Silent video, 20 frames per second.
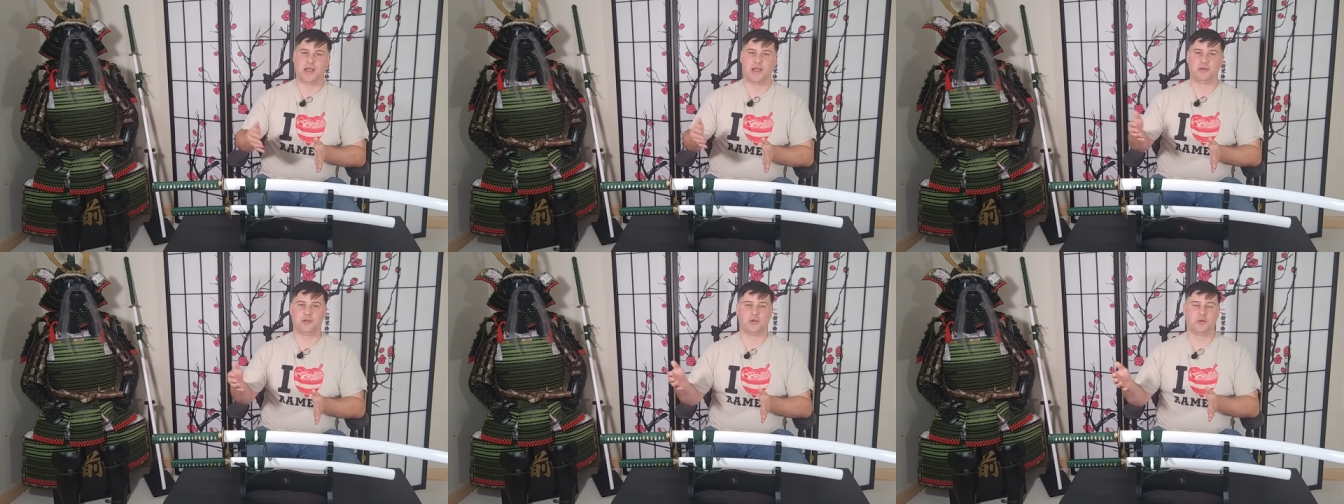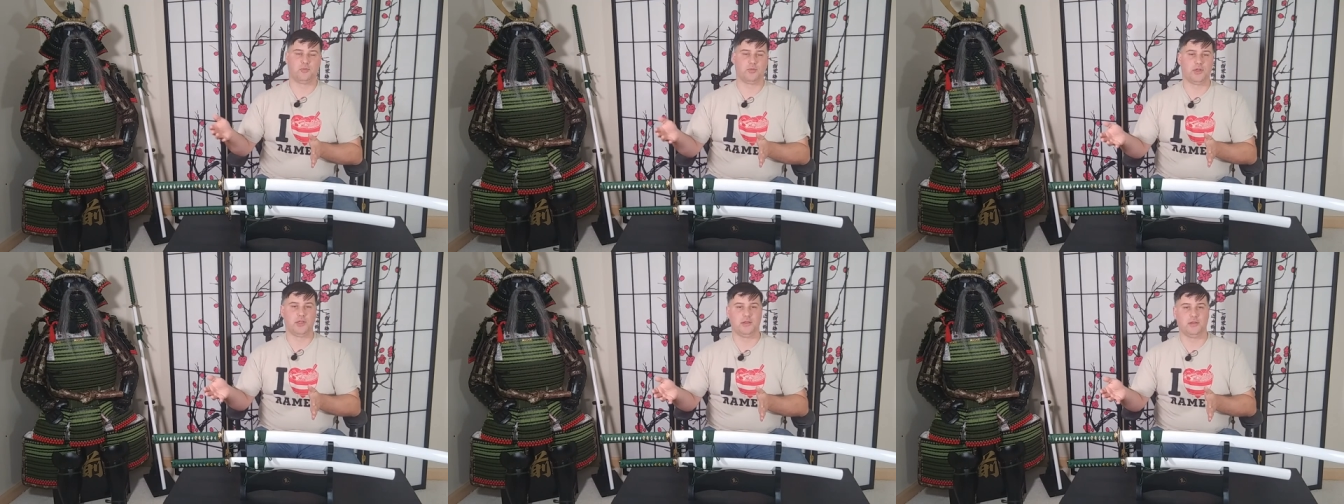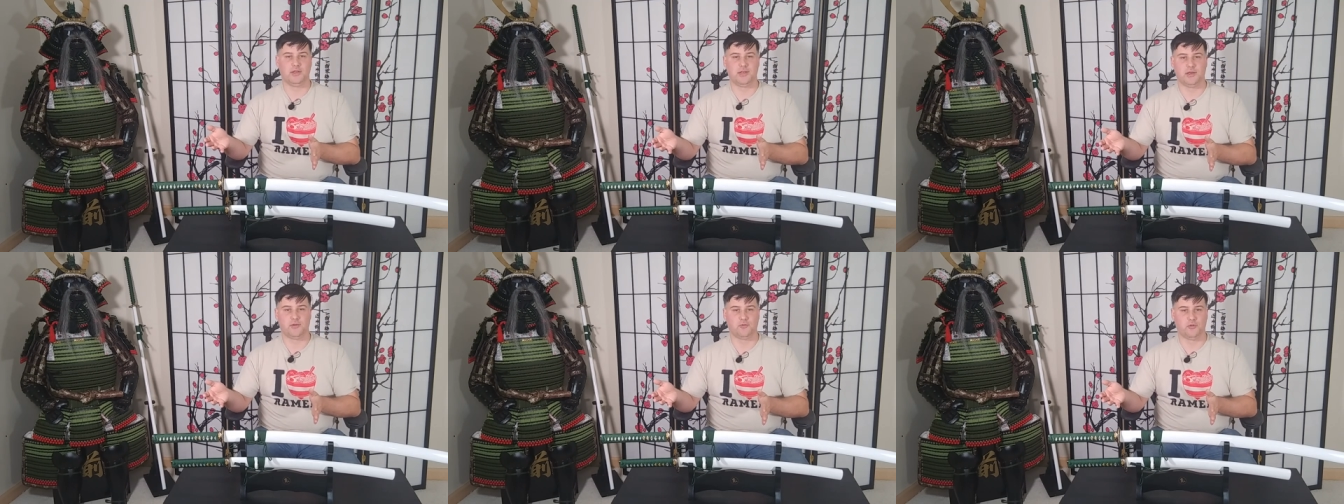out a completely
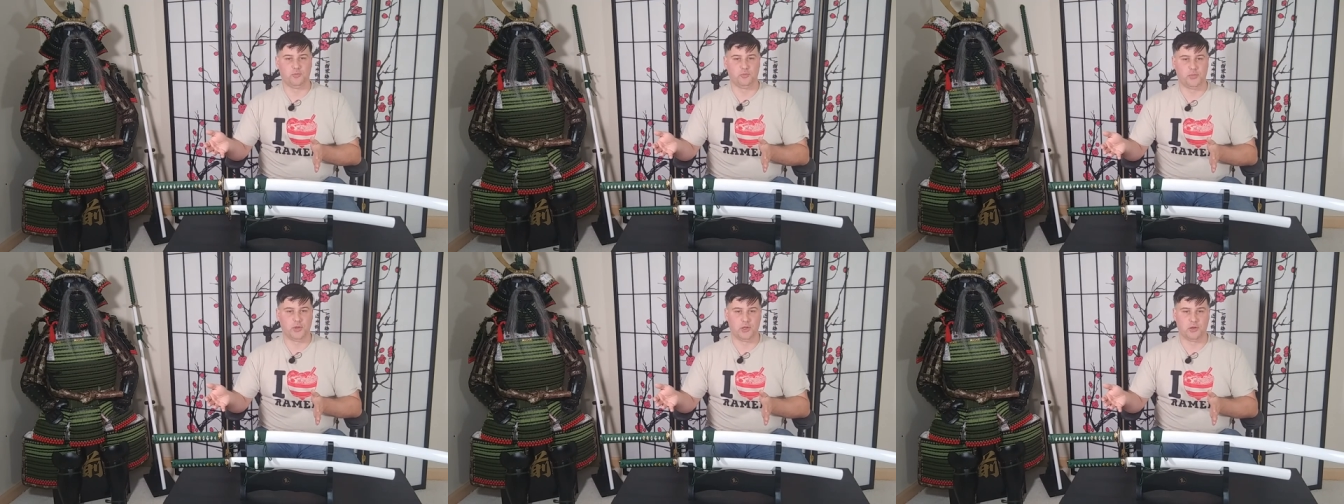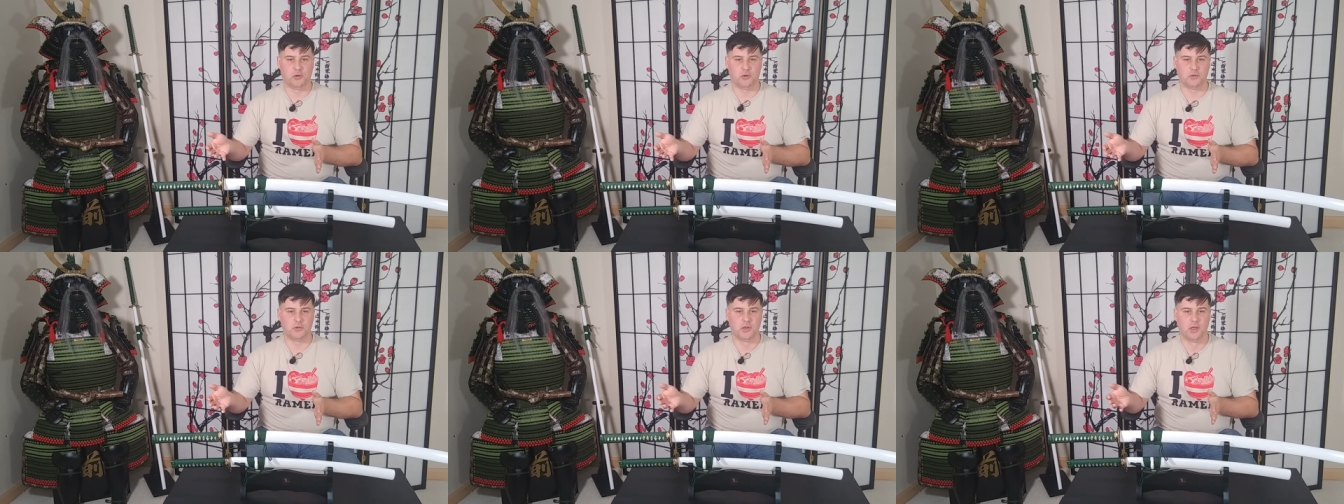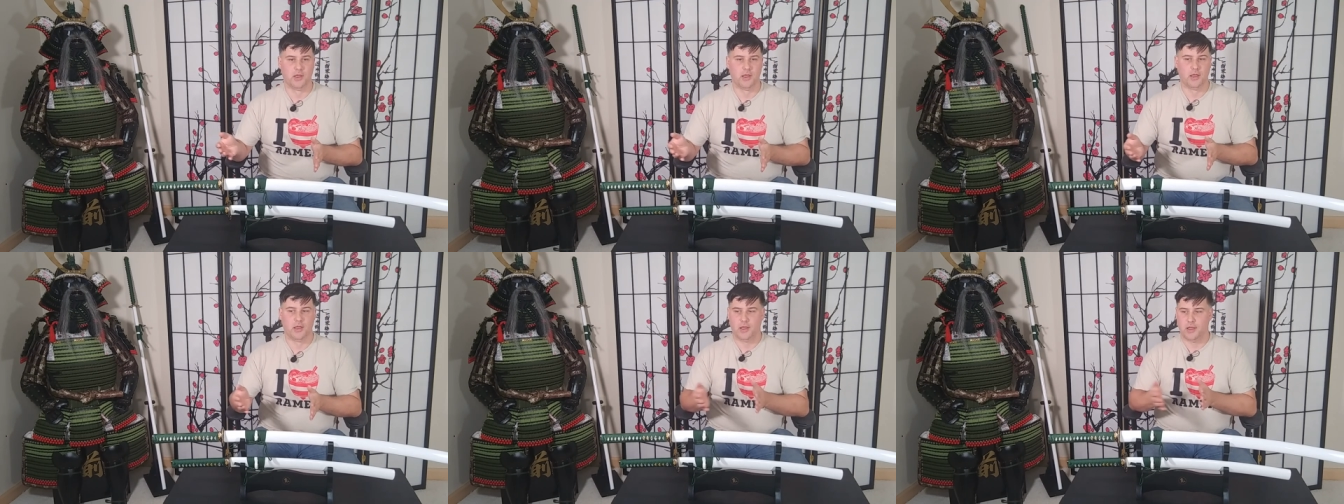different build
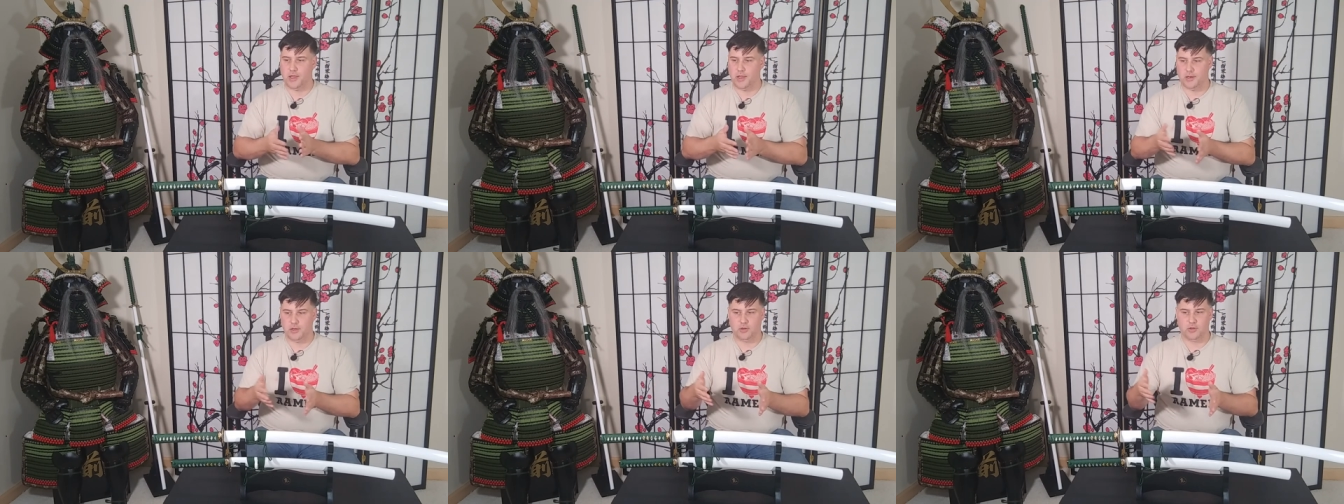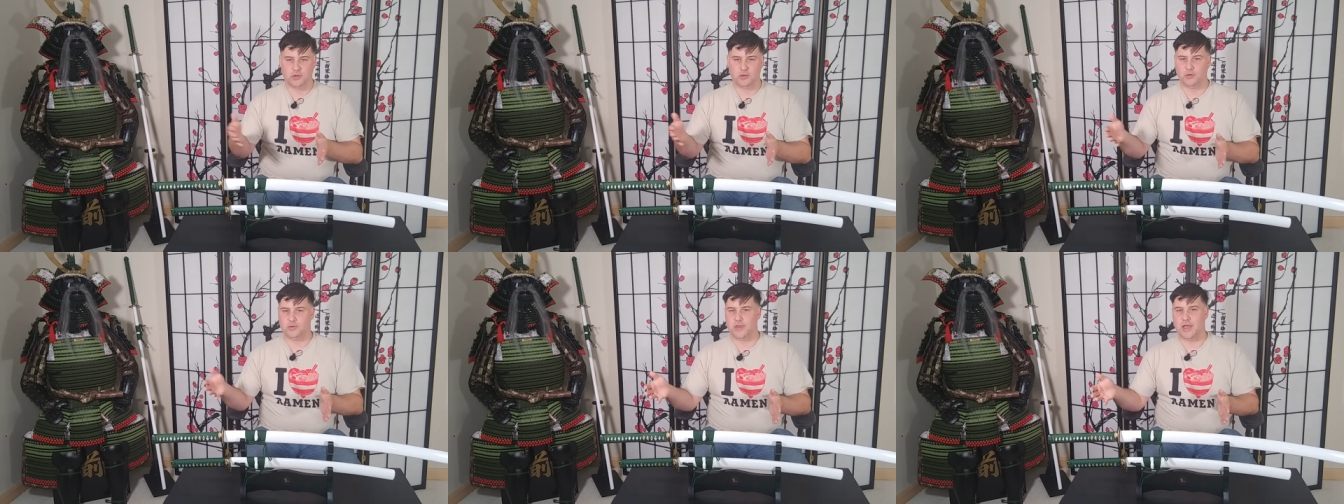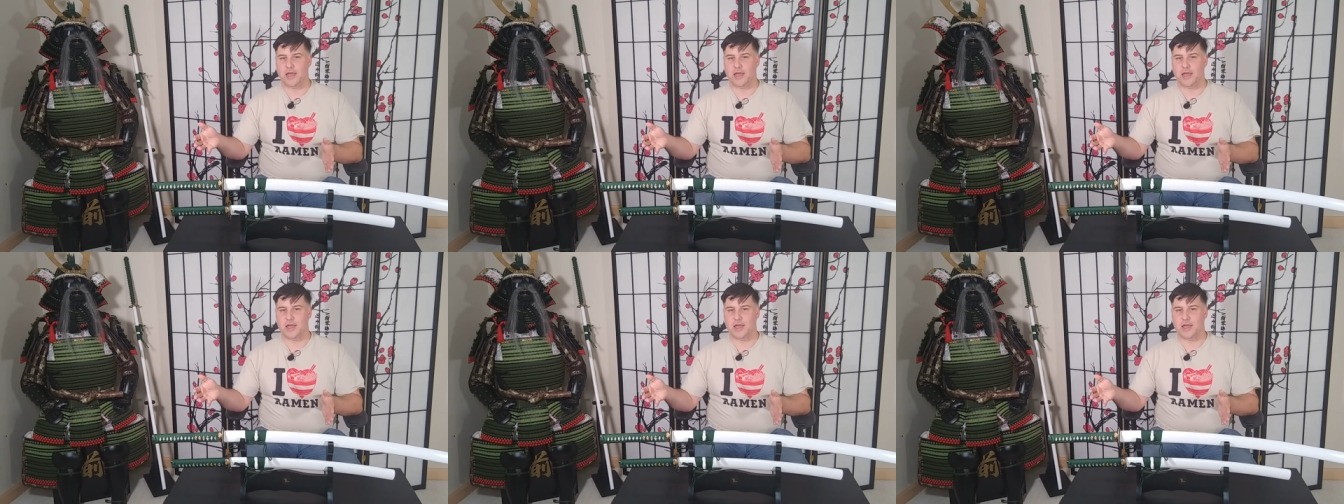and you can do